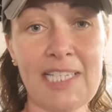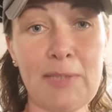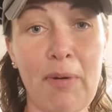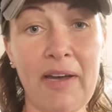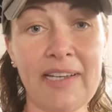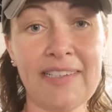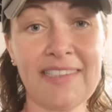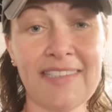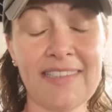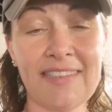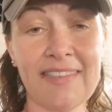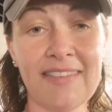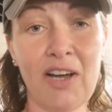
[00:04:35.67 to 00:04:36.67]
despite
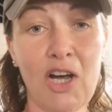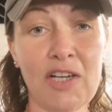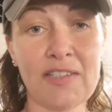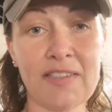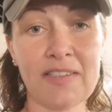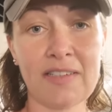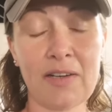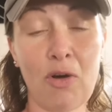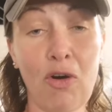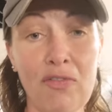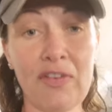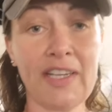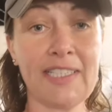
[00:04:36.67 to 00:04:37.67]
HUSK
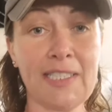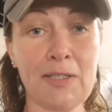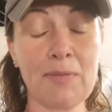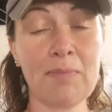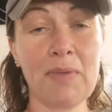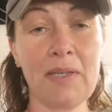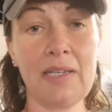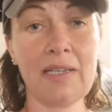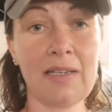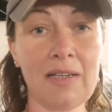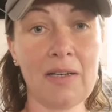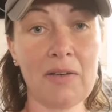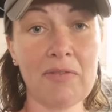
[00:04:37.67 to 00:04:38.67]
office
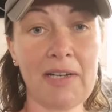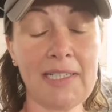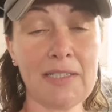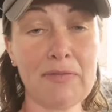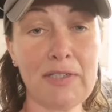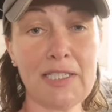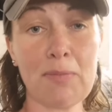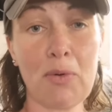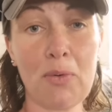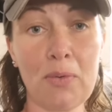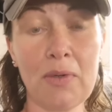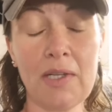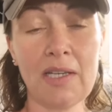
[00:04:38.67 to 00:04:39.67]
being relatively
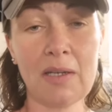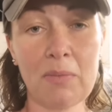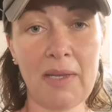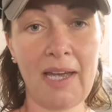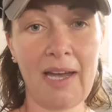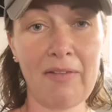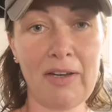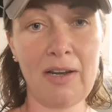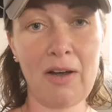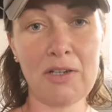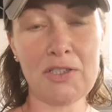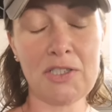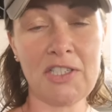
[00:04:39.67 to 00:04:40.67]
small, we have a
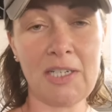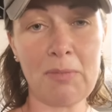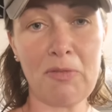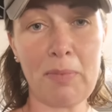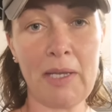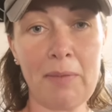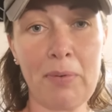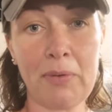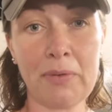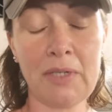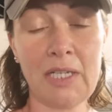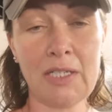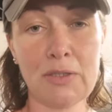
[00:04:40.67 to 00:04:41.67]
large team of
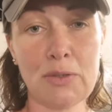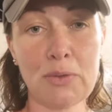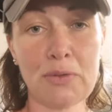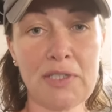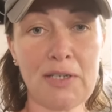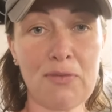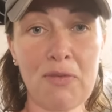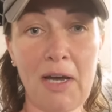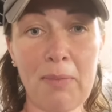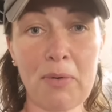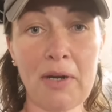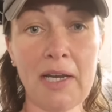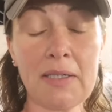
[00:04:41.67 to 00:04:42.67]
people sourcing
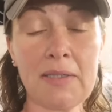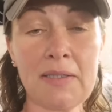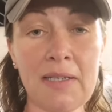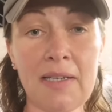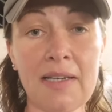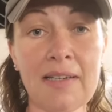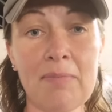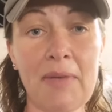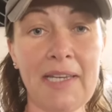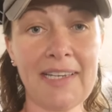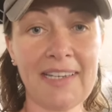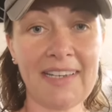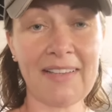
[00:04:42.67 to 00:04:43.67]
fabrics,
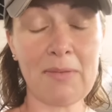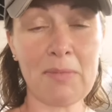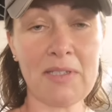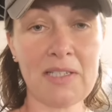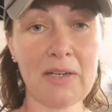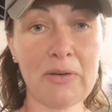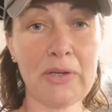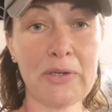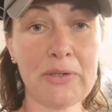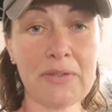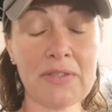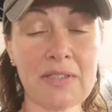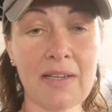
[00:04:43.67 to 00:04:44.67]
making the
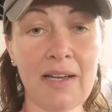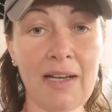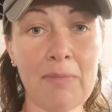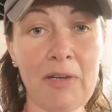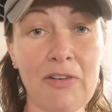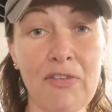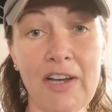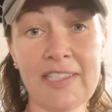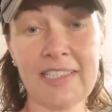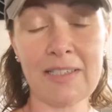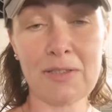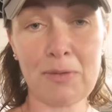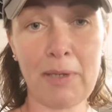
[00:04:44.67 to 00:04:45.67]
materials,
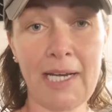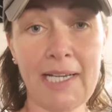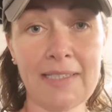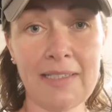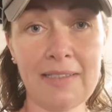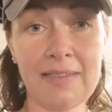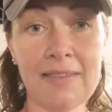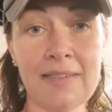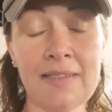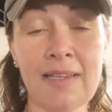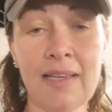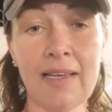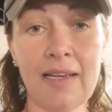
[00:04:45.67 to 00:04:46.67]
advising us on
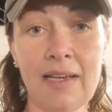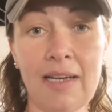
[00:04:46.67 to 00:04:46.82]
patterns,